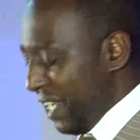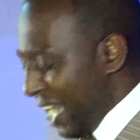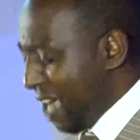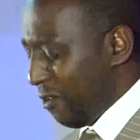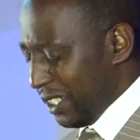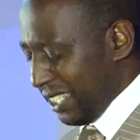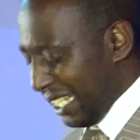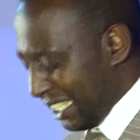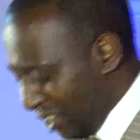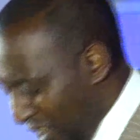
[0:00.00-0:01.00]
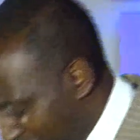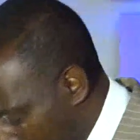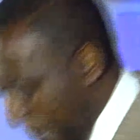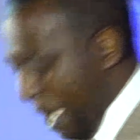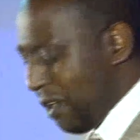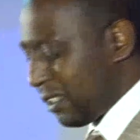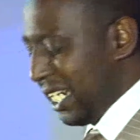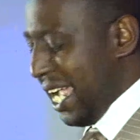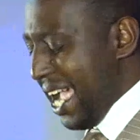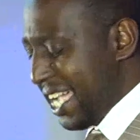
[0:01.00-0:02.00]
of a language that he talks
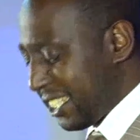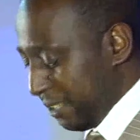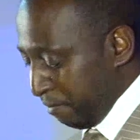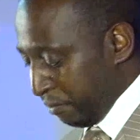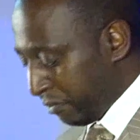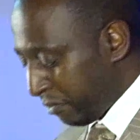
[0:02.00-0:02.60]
about is